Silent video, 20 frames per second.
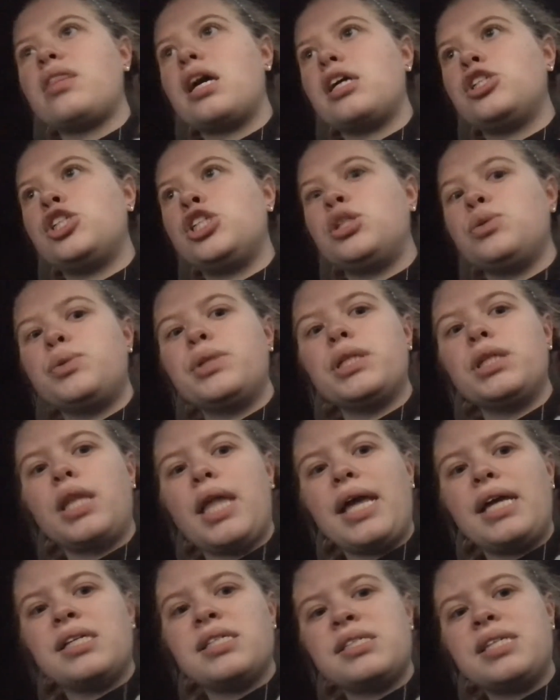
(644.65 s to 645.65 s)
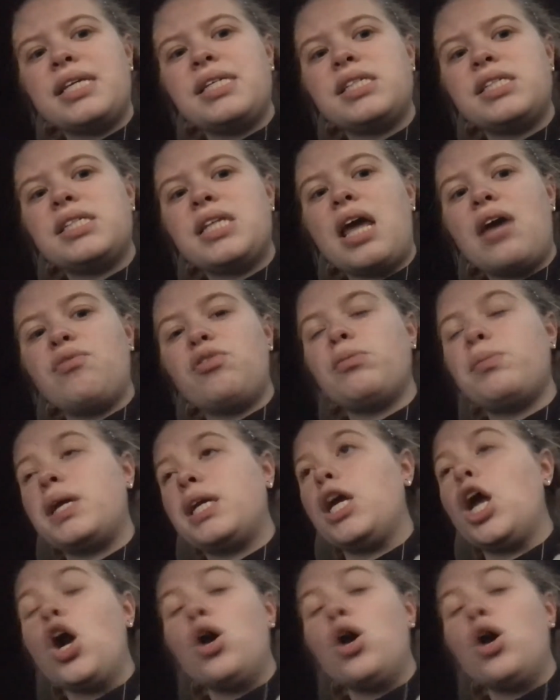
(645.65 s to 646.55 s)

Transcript: that she would, like, send it to everybody.